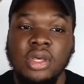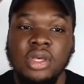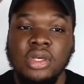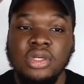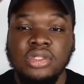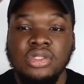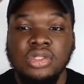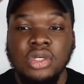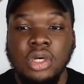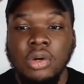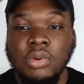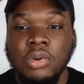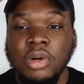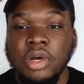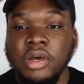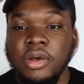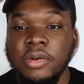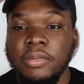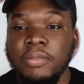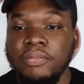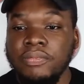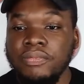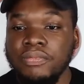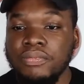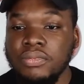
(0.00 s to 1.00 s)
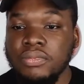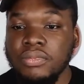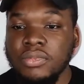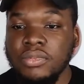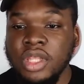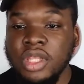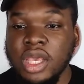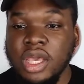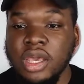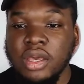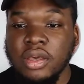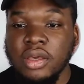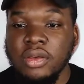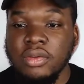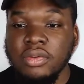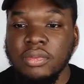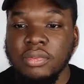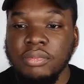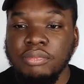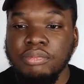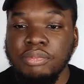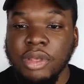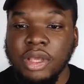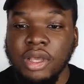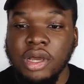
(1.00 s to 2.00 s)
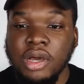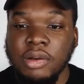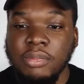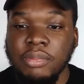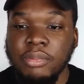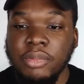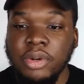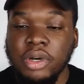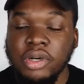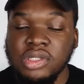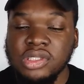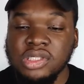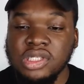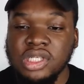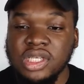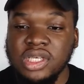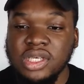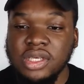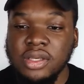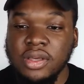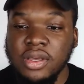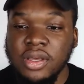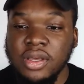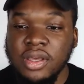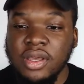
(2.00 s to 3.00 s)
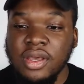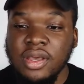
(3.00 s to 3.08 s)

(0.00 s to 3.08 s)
So, yeah, big up Moxley.